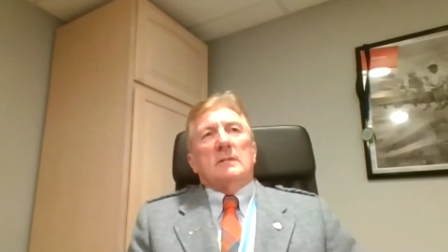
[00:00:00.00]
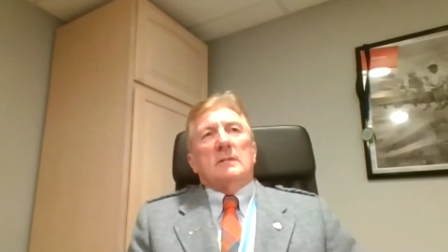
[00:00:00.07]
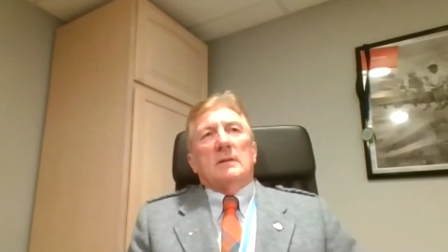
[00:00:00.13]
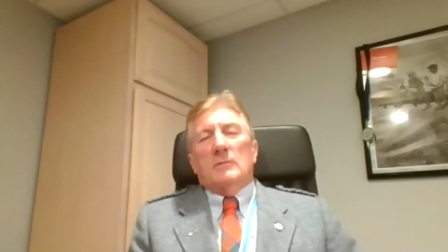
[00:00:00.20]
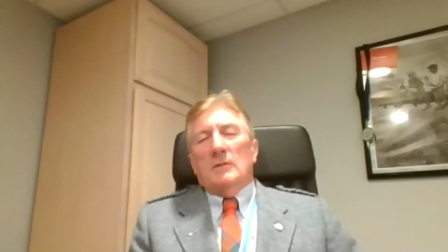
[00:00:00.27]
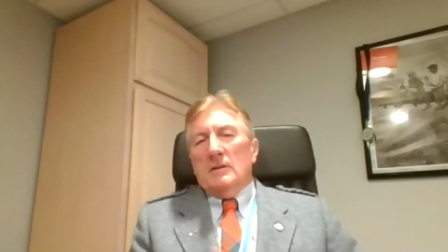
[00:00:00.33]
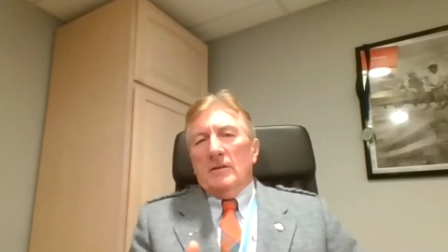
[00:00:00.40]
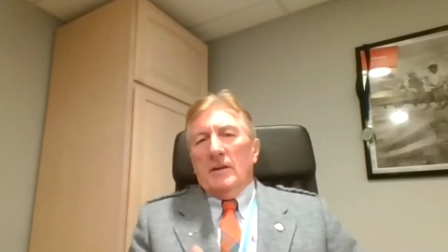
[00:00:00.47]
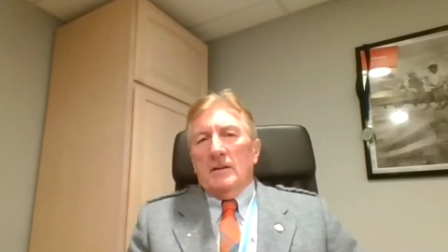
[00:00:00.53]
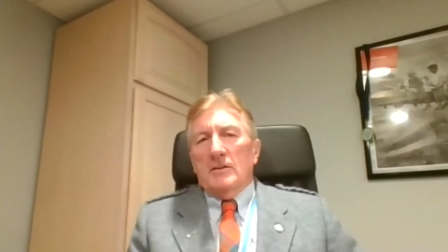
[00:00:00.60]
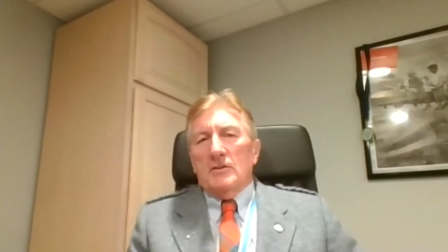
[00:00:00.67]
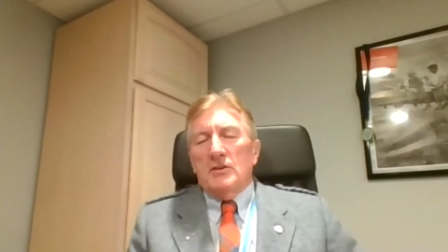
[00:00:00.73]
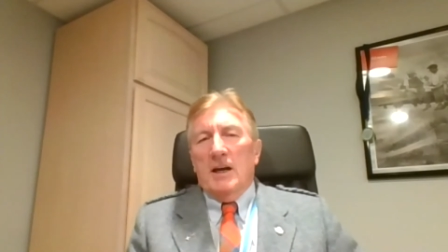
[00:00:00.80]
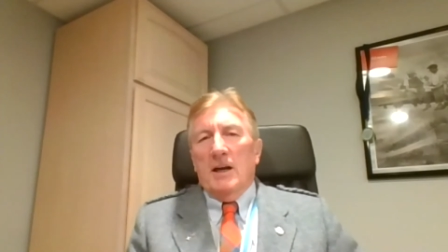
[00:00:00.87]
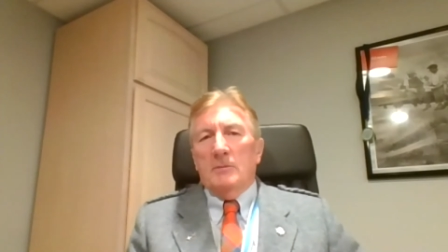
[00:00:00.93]
one of the other
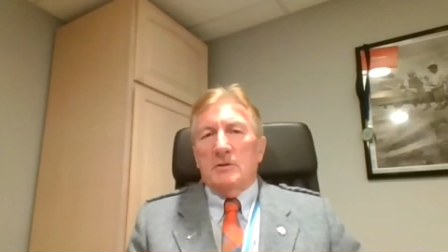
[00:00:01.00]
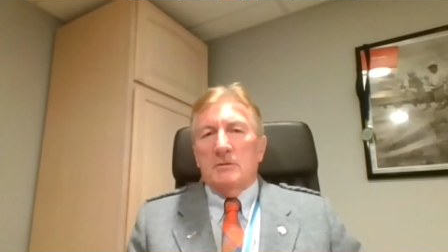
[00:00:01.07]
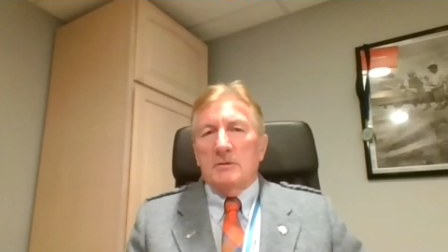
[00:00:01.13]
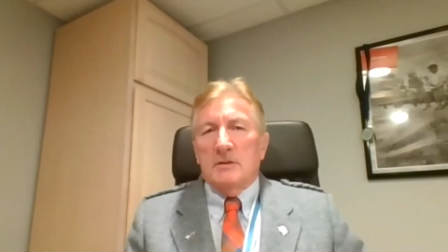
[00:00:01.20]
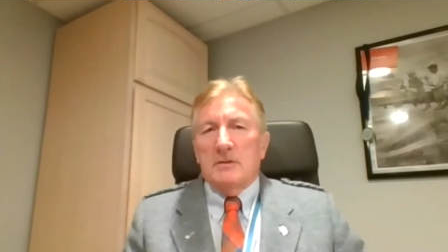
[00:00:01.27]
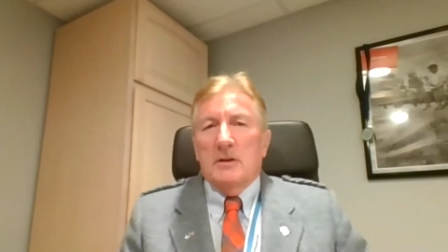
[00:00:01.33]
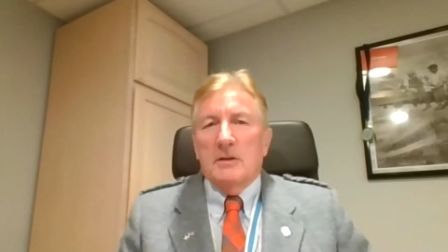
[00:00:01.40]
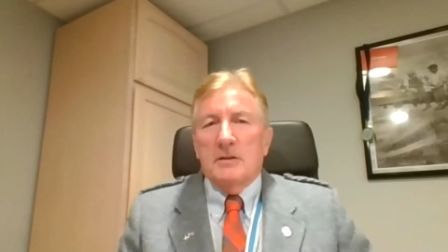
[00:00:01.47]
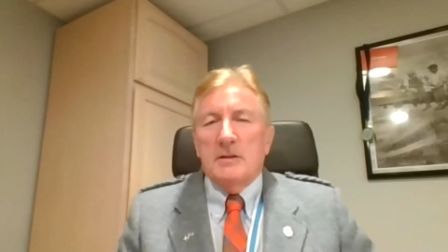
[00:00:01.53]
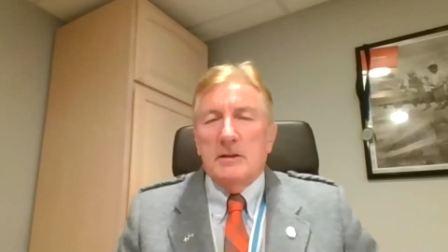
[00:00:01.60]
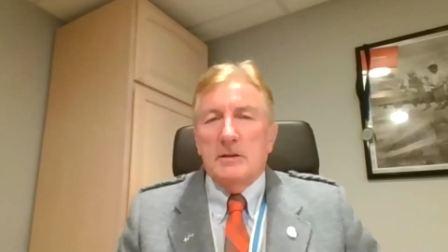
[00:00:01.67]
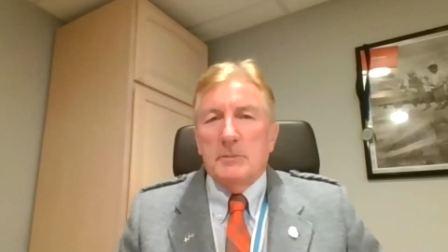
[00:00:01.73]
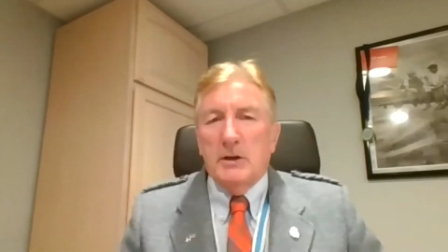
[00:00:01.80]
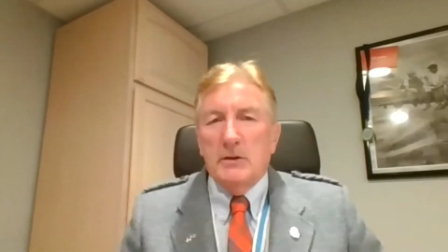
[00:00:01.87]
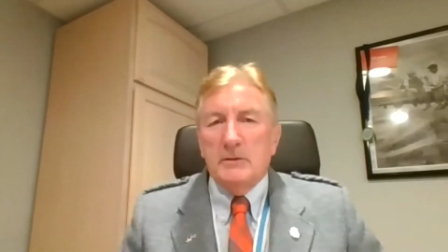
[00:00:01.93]
chaps was talking
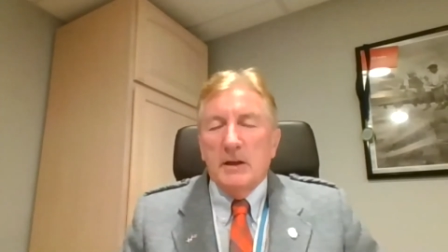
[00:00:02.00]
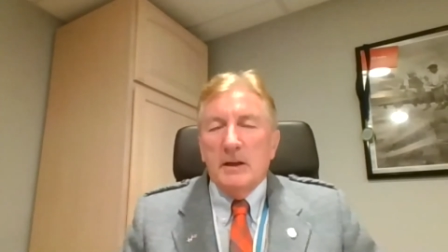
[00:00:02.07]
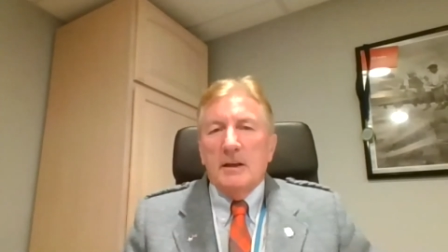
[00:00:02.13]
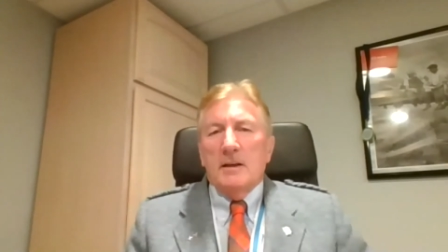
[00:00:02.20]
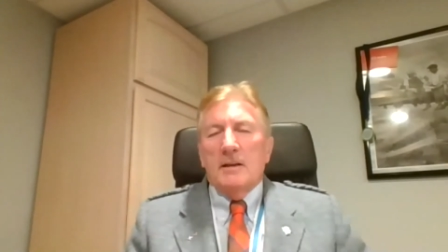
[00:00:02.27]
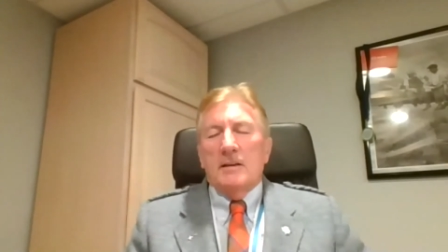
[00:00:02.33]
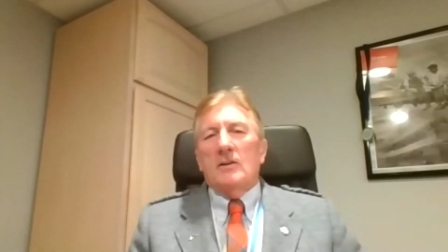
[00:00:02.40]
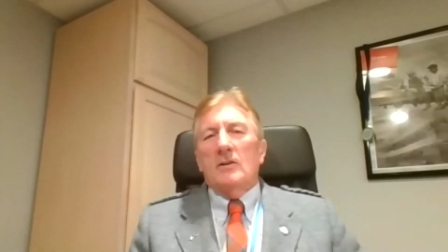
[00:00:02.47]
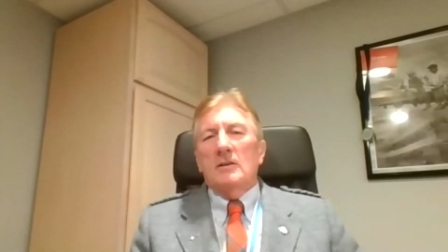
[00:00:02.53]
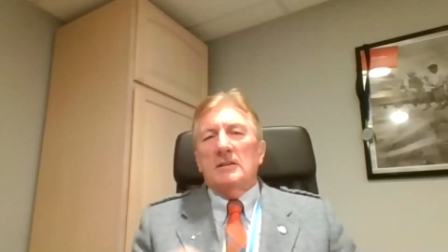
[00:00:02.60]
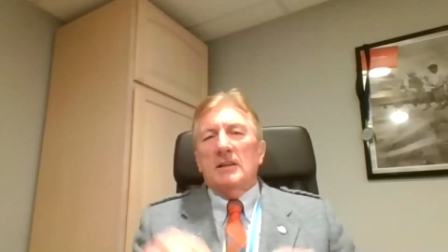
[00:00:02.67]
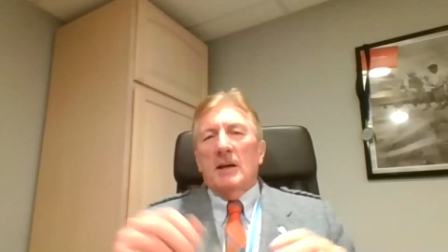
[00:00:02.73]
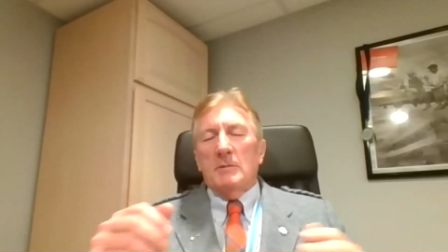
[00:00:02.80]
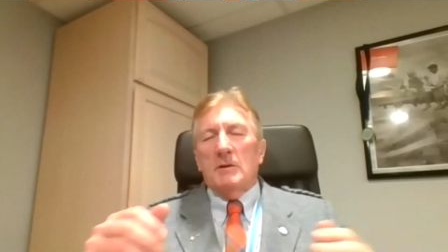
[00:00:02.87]
about the concept